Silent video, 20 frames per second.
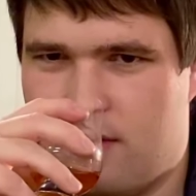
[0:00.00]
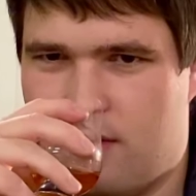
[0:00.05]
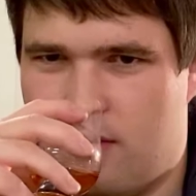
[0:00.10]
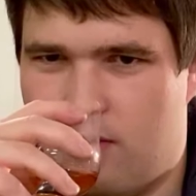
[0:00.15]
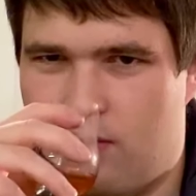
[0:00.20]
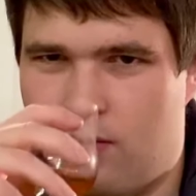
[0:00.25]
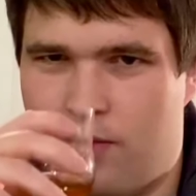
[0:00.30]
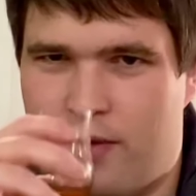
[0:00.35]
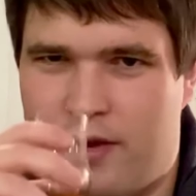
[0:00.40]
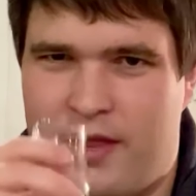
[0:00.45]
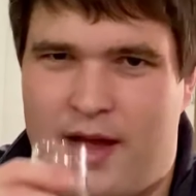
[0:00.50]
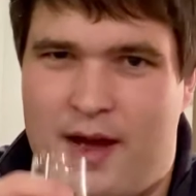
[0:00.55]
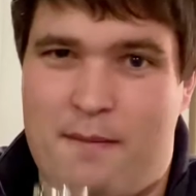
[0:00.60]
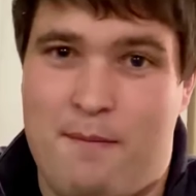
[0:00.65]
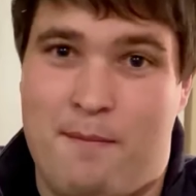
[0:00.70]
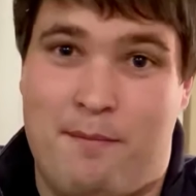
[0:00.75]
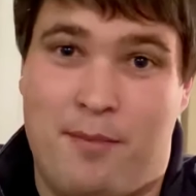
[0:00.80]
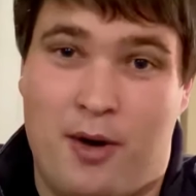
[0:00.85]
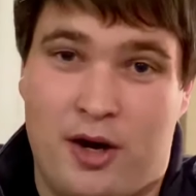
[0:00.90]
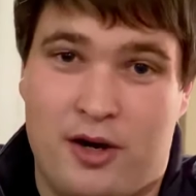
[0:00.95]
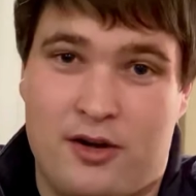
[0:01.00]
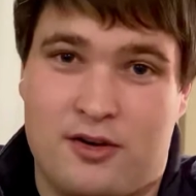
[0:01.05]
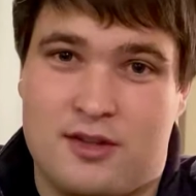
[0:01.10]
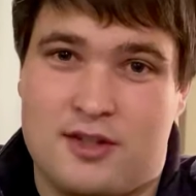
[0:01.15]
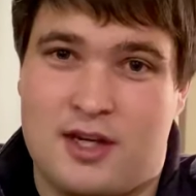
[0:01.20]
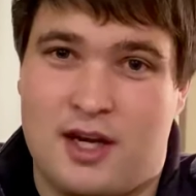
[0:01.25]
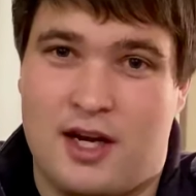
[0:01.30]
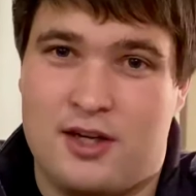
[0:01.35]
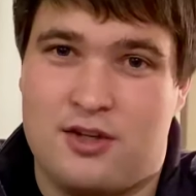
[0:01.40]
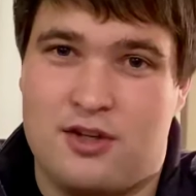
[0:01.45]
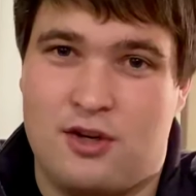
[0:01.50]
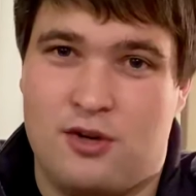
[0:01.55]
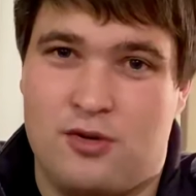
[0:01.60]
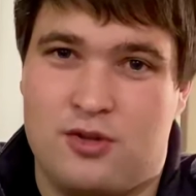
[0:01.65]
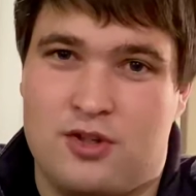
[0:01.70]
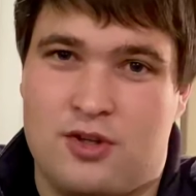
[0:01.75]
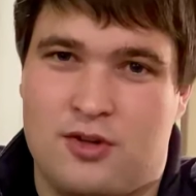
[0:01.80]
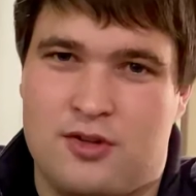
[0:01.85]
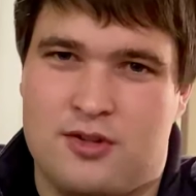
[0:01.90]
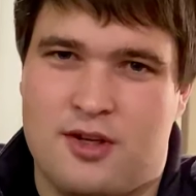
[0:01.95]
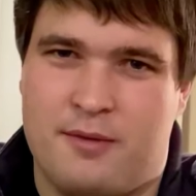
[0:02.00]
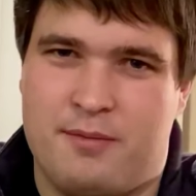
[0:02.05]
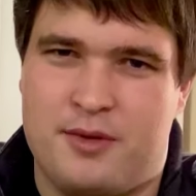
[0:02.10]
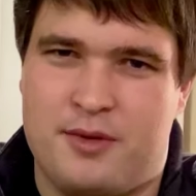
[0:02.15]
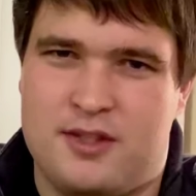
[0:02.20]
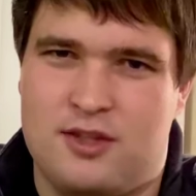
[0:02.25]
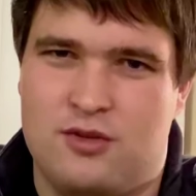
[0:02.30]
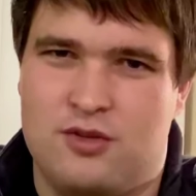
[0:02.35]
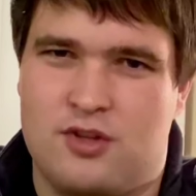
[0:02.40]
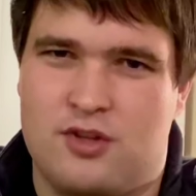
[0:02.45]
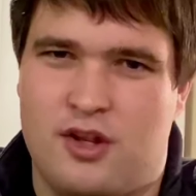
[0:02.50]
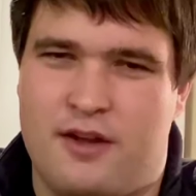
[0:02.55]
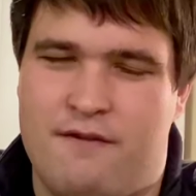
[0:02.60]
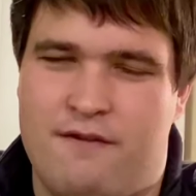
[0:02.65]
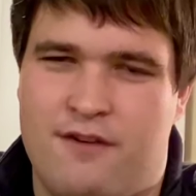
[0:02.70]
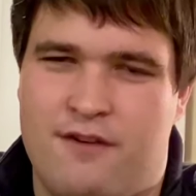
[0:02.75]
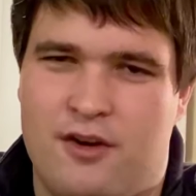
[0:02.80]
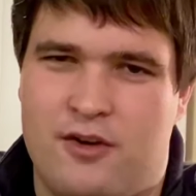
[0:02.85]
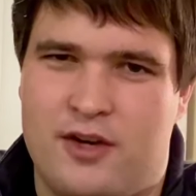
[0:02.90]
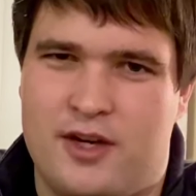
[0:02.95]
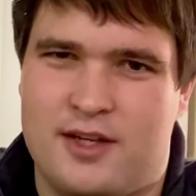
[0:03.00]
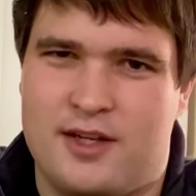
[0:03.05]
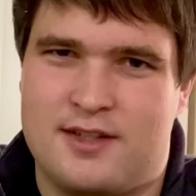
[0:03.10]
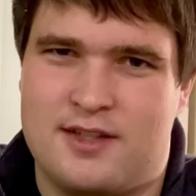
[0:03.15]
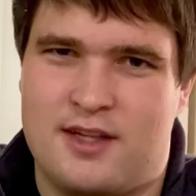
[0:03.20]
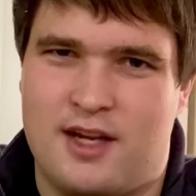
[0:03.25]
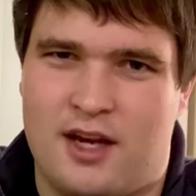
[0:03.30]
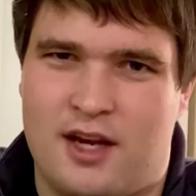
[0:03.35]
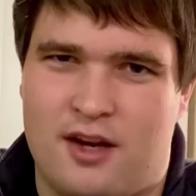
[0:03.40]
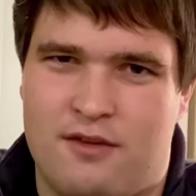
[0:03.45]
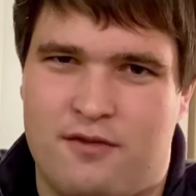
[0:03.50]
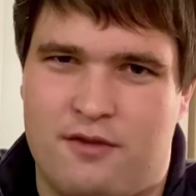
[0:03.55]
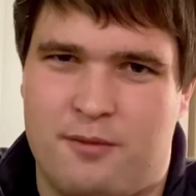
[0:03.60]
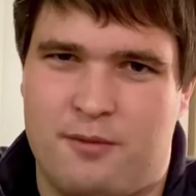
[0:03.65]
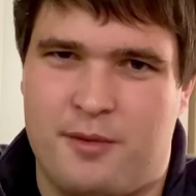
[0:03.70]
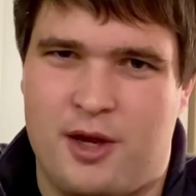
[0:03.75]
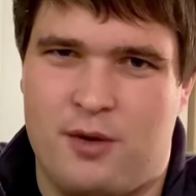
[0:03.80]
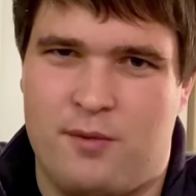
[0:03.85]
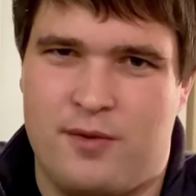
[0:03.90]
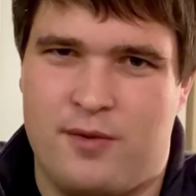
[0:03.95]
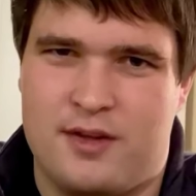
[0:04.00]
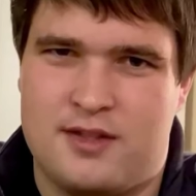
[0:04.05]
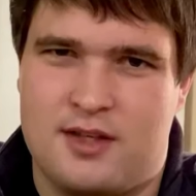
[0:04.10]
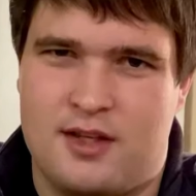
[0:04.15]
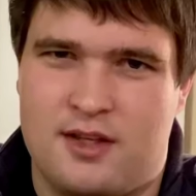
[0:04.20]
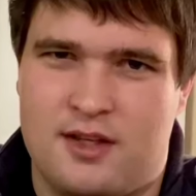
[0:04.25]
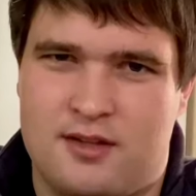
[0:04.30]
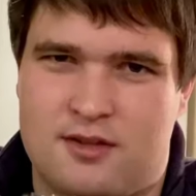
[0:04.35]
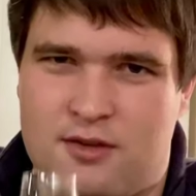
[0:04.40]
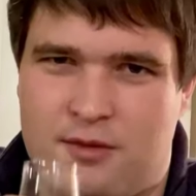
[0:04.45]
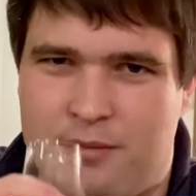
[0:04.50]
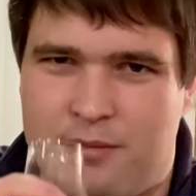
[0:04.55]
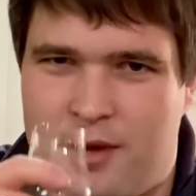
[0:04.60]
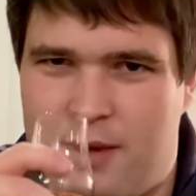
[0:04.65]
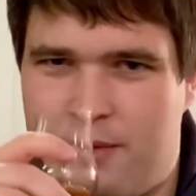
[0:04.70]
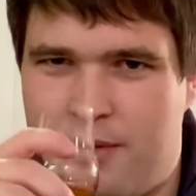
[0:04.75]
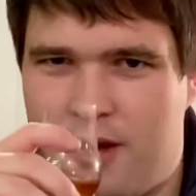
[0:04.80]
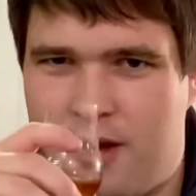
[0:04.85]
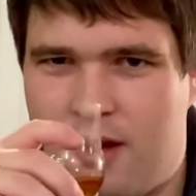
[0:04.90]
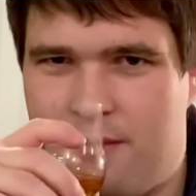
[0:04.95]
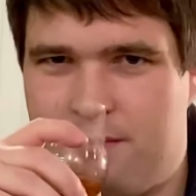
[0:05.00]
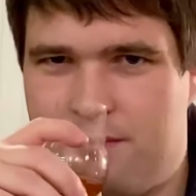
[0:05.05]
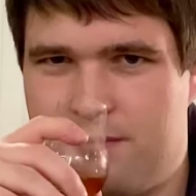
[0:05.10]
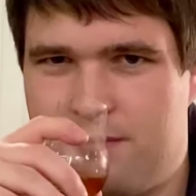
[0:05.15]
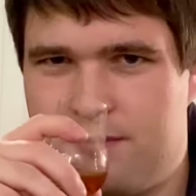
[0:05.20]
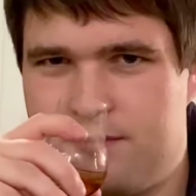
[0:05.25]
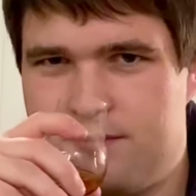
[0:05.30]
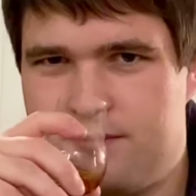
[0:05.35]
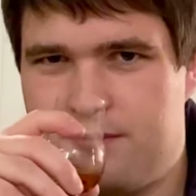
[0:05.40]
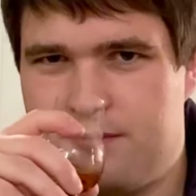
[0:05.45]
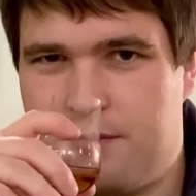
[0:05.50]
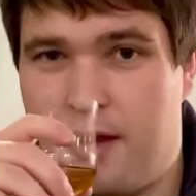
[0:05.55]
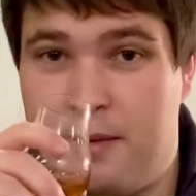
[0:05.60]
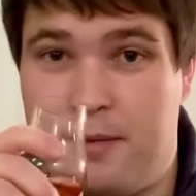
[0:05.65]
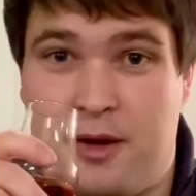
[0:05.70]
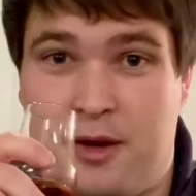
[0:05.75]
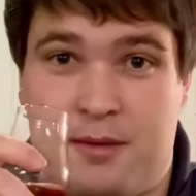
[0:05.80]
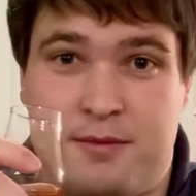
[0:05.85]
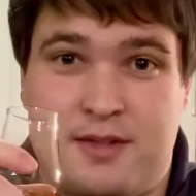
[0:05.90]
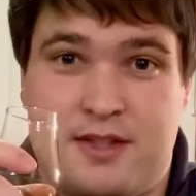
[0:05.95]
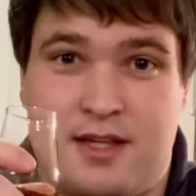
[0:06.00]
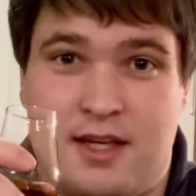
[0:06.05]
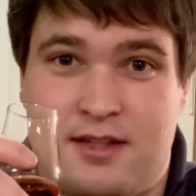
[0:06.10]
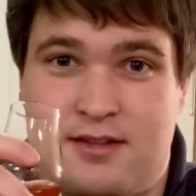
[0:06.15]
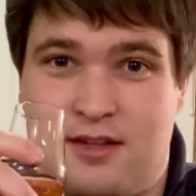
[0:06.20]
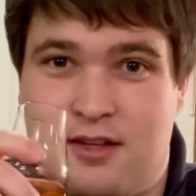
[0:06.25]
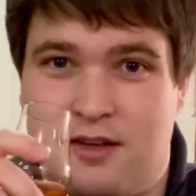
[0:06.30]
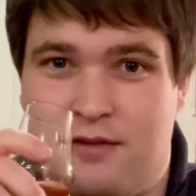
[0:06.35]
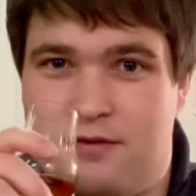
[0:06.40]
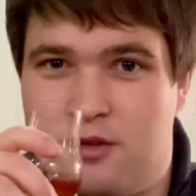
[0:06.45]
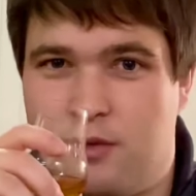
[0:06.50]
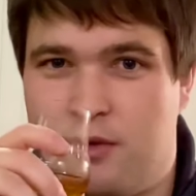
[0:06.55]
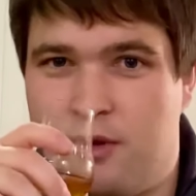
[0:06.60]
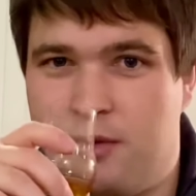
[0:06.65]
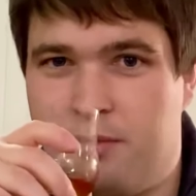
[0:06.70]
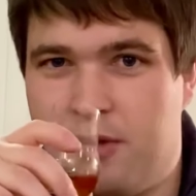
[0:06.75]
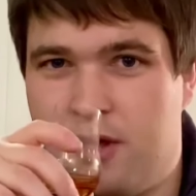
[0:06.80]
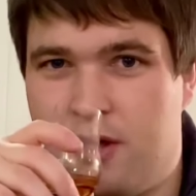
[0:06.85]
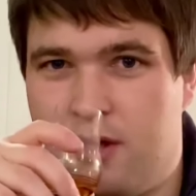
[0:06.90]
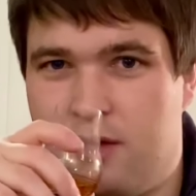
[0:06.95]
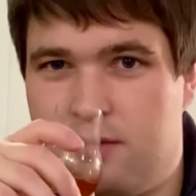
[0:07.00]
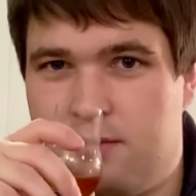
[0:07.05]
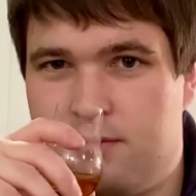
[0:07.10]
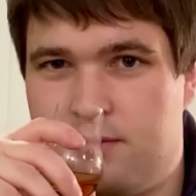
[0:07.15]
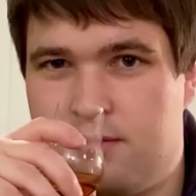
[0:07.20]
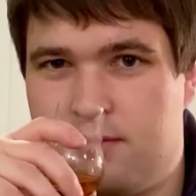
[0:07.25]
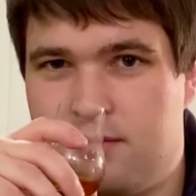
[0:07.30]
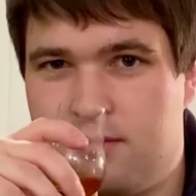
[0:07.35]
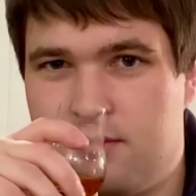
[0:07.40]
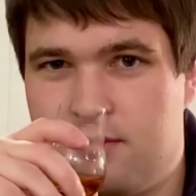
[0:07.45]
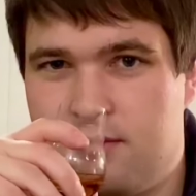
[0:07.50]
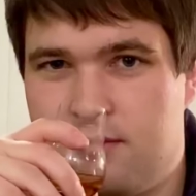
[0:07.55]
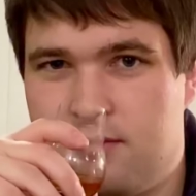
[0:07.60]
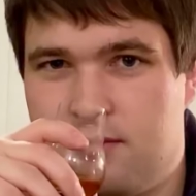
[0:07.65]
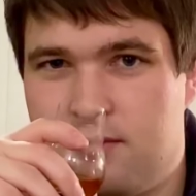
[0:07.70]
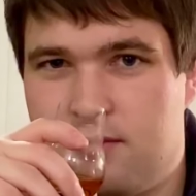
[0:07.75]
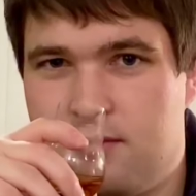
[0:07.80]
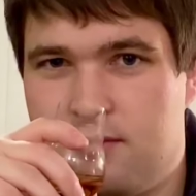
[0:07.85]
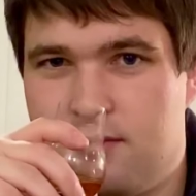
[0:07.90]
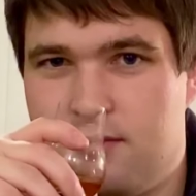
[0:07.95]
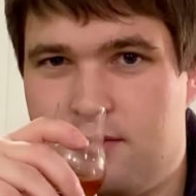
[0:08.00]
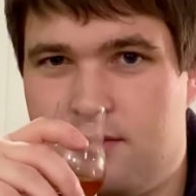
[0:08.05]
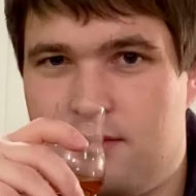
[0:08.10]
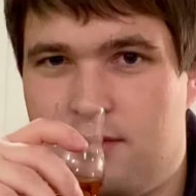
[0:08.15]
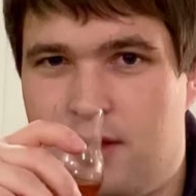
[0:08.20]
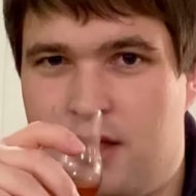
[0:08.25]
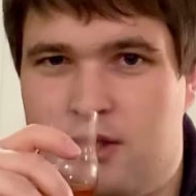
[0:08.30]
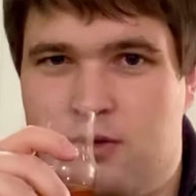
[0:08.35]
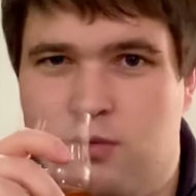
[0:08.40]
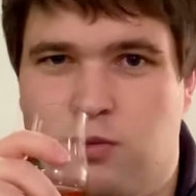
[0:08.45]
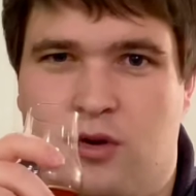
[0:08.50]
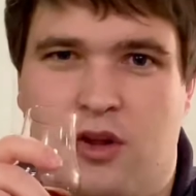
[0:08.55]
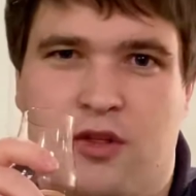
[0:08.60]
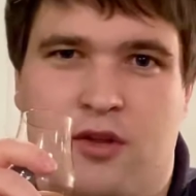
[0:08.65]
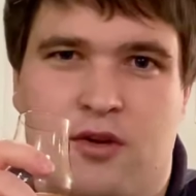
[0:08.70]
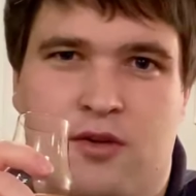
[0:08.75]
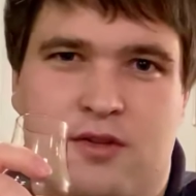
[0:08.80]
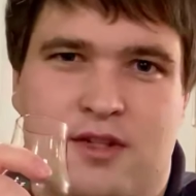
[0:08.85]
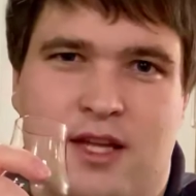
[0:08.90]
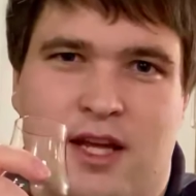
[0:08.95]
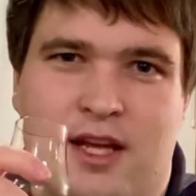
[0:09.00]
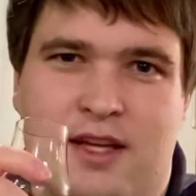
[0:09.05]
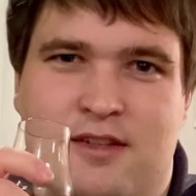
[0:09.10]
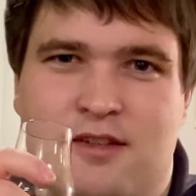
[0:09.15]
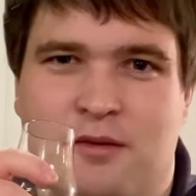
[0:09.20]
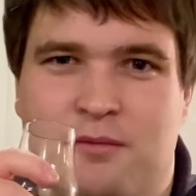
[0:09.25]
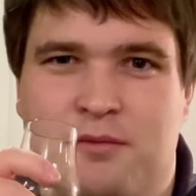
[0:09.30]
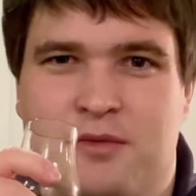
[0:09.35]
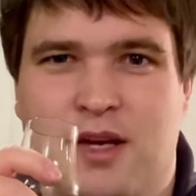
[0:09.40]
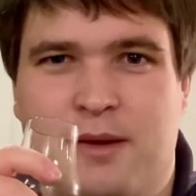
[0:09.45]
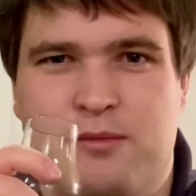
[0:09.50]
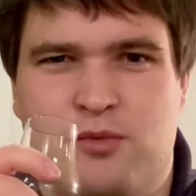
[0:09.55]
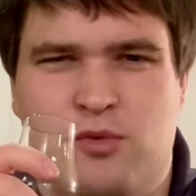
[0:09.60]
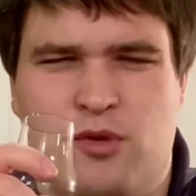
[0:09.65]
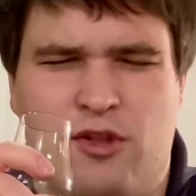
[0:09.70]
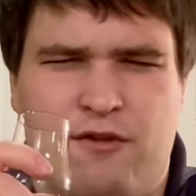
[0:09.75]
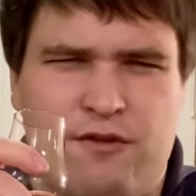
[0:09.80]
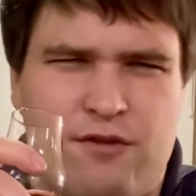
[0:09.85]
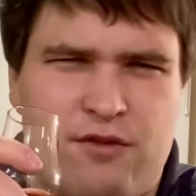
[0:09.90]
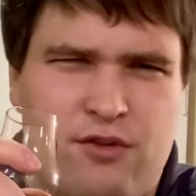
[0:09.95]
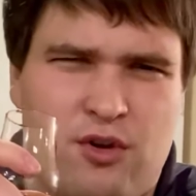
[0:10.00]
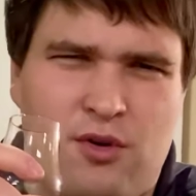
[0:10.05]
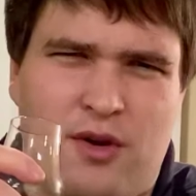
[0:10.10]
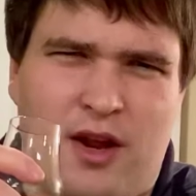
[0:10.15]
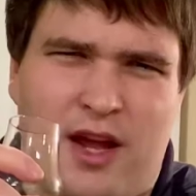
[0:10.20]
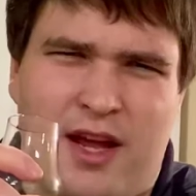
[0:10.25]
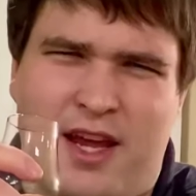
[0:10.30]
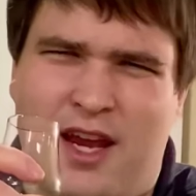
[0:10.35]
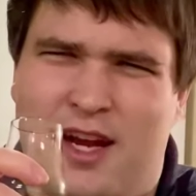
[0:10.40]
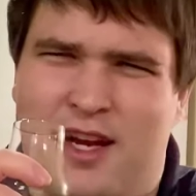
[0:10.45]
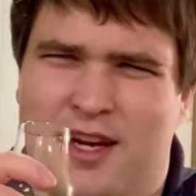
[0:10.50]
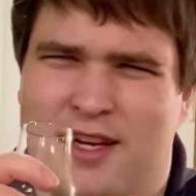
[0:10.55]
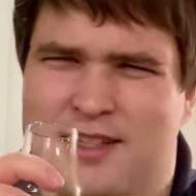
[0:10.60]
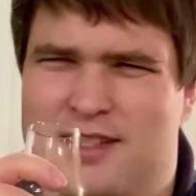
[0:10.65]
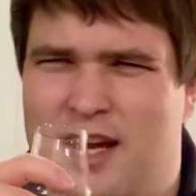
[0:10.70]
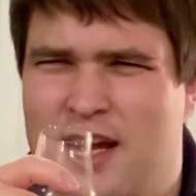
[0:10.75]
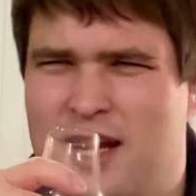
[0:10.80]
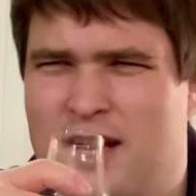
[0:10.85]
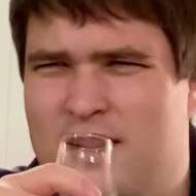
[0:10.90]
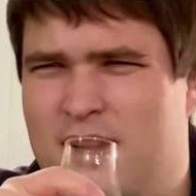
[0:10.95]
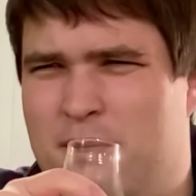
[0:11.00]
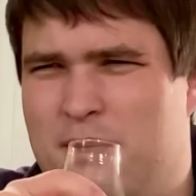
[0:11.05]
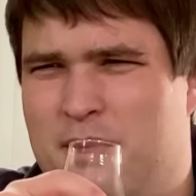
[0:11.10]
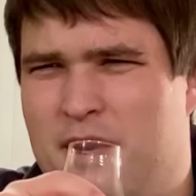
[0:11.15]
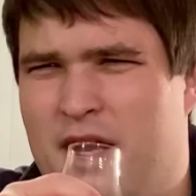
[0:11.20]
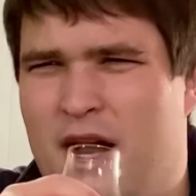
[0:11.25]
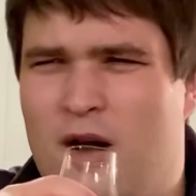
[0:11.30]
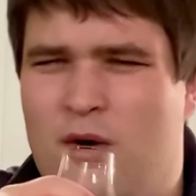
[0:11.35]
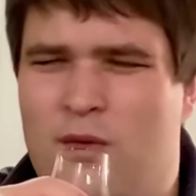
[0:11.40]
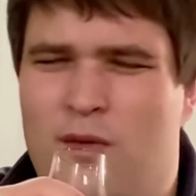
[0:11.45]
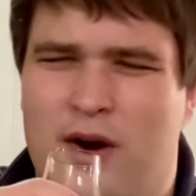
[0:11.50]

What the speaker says: When that butterscotch note shows up, it's usually very distinct for me in whiskeys. So maybe I'm sensitive to it, but it's one of those that sometimes with fruit, I can't exactly pick out what